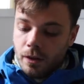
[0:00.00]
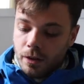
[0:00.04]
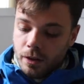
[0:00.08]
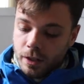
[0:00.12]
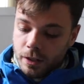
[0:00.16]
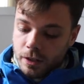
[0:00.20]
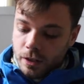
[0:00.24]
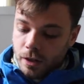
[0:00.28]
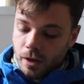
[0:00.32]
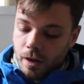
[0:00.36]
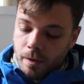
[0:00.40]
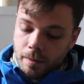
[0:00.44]
on
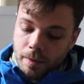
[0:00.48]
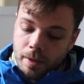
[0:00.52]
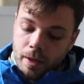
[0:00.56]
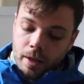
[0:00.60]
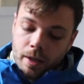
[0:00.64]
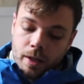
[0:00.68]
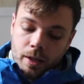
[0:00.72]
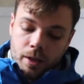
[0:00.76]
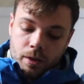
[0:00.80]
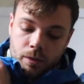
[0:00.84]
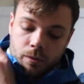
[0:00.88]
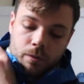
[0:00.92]
the top,
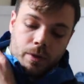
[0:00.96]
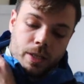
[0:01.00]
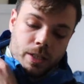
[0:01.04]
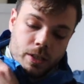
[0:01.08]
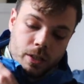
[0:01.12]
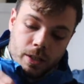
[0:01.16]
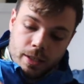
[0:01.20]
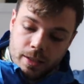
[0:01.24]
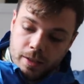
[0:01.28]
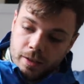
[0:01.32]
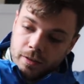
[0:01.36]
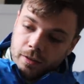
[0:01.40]

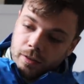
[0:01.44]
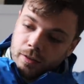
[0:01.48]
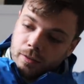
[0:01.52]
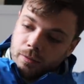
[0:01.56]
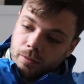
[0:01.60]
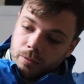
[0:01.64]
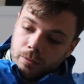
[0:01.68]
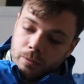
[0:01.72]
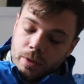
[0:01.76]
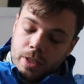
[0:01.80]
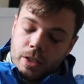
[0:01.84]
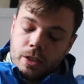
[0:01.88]
which
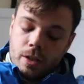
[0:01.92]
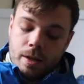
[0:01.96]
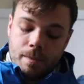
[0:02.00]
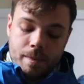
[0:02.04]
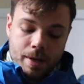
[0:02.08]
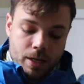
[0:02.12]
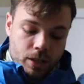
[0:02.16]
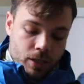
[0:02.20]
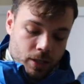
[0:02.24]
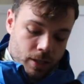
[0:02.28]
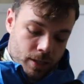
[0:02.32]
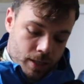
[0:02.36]
I
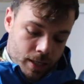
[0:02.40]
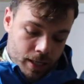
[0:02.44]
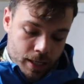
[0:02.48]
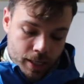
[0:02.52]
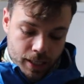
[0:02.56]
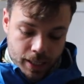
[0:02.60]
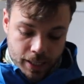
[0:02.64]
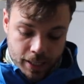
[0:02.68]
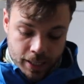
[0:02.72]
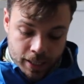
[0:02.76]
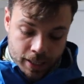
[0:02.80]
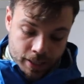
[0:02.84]
mentioned
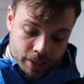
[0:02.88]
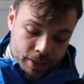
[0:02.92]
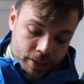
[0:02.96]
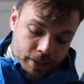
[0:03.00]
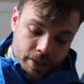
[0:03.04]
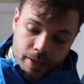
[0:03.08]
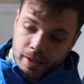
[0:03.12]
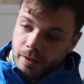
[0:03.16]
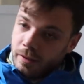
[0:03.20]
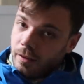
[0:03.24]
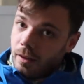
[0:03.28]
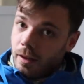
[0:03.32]
earlier.
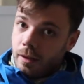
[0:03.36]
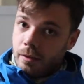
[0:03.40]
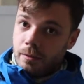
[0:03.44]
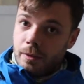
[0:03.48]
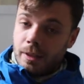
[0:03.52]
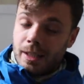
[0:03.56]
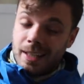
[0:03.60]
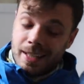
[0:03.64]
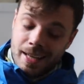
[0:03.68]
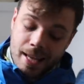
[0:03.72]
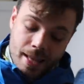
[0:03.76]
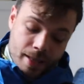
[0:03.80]
So we're
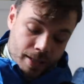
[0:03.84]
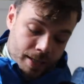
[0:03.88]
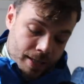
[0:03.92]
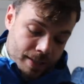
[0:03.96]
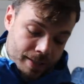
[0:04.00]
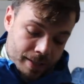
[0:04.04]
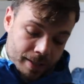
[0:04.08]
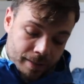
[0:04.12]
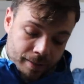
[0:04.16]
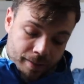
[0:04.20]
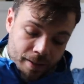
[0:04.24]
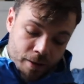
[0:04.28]
gonna get the
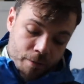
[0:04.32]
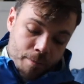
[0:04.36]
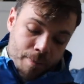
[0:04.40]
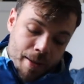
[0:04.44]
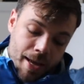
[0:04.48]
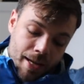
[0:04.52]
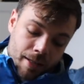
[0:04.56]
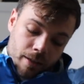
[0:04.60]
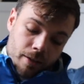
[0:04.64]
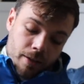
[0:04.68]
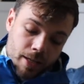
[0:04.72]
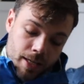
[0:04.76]
DCF
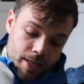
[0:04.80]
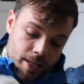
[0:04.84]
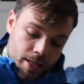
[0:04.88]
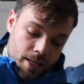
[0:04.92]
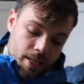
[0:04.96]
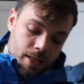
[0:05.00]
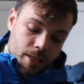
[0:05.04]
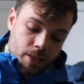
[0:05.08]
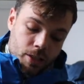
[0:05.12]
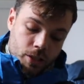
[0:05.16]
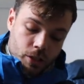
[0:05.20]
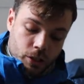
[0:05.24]
pack liner
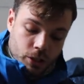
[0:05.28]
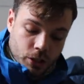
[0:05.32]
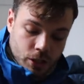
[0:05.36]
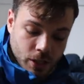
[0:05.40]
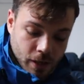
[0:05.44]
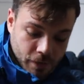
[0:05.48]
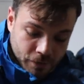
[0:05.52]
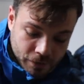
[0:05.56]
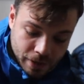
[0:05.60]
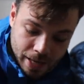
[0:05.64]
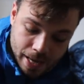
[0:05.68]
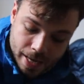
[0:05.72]
and just
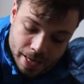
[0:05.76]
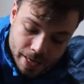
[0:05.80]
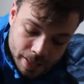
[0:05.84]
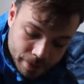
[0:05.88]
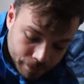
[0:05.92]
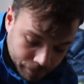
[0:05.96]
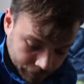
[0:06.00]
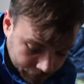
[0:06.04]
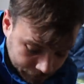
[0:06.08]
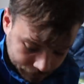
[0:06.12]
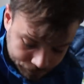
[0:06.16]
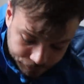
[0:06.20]
shove that in.
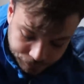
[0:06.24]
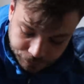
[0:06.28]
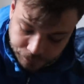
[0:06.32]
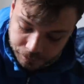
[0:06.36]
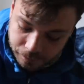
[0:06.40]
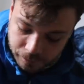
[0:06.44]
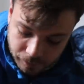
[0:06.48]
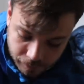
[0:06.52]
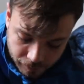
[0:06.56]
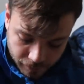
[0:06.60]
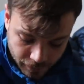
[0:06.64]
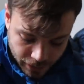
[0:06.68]

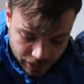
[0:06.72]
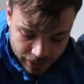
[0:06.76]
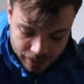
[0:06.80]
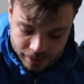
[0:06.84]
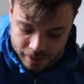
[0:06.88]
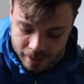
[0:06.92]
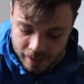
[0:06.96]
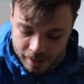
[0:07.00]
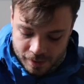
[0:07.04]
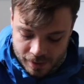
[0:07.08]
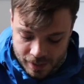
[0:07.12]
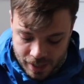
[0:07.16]

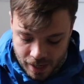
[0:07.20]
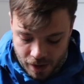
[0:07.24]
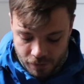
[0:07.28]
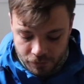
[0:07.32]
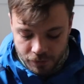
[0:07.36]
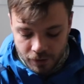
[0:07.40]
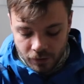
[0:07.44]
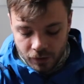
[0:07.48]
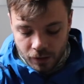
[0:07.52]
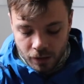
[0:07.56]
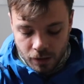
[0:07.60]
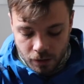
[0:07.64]

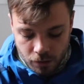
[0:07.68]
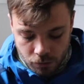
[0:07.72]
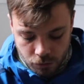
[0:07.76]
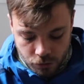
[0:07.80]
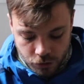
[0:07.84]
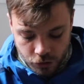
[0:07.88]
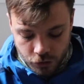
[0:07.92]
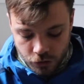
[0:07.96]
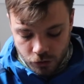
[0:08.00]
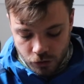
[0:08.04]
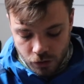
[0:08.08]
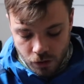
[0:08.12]
DCF is an
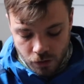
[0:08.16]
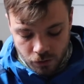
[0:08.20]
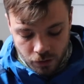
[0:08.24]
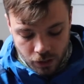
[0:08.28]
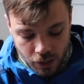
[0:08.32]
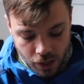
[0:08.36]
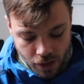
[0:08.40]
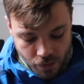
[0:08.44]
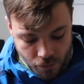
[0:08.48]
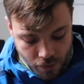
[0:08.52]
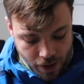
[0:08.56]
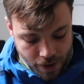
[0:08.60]
ultra strong
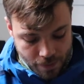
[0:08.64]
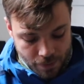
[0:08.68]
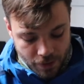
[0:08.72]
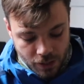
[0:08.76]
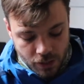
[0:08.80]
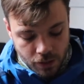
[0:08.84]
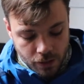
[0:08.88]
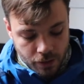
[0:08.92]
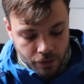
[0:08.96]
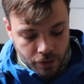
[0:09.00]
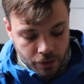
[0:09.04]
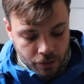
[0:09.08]
lightweight
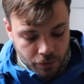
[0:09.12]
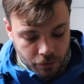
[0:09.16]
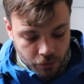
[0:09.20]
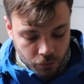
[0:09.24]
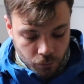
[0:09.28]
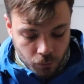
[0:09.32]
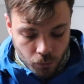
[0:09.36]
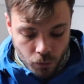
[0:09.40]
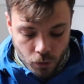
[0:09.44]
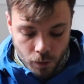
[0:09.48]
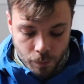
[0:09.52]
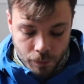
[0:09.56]
material.
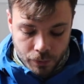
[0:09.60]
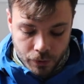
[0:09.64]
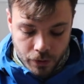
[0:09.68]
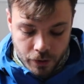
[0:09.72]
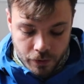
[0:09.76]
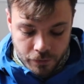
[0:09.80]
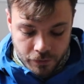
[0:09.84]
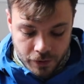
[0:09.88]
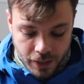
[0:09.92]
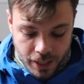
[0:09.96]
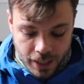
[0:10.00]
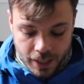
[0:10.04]
It's
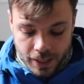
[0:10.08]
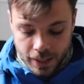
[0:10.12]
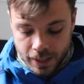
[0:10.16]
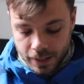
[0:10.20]
waterproof,